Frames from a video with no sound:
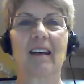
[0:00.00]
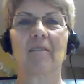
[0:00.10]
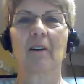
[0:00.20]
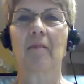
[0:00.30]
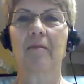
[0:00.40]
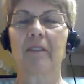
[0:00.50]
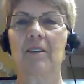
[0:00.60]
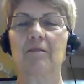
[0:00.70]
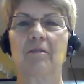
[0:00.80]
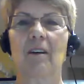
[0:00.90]
Well, thank
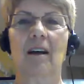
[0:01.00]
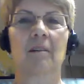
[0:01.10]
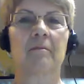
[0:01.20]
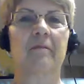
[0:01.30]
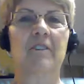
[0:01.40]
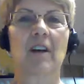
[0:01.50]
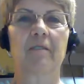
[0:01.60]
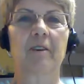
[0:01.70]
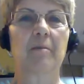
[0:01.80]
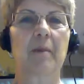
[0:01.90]
you, John,
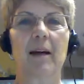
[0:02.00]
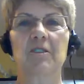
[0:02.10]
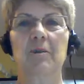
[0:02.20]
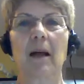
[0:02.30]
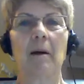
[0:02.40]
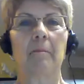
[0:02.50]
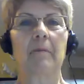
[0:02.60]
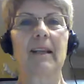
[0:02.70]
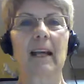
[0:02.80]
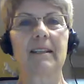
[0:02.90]
very much.
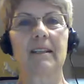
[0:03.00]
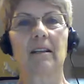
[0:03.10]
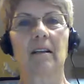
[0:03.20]
We'd like to